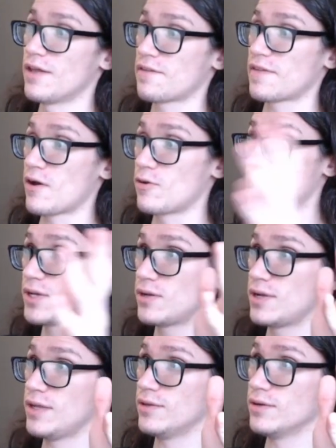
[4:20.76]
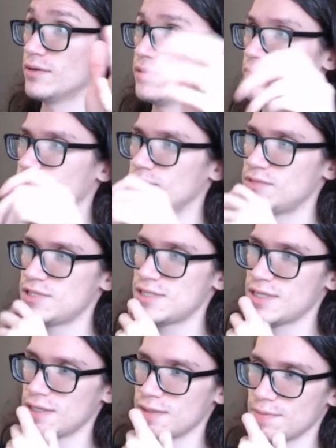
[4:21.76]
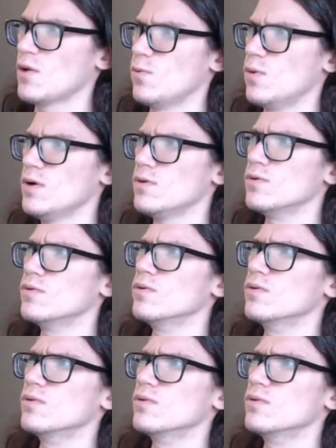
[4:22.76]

that that would be good either. Just saying. Whoa,